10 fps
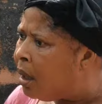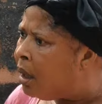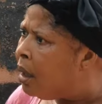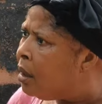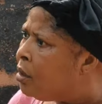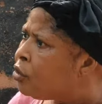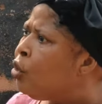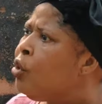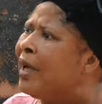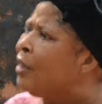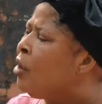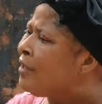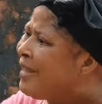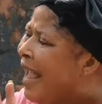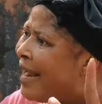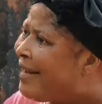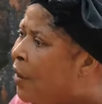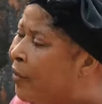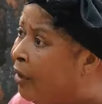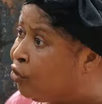So you cannot stay a
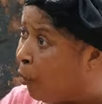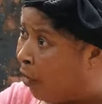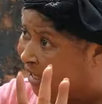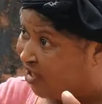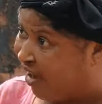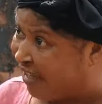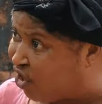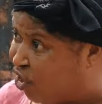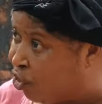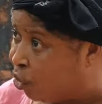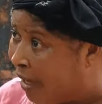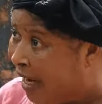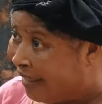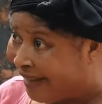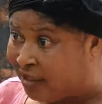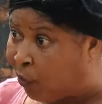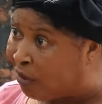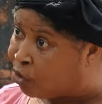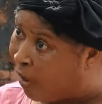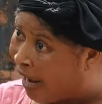day without your body scratching you. That you
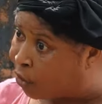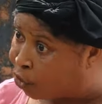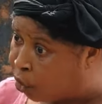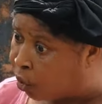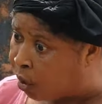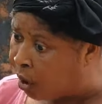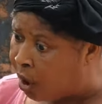want to go and do.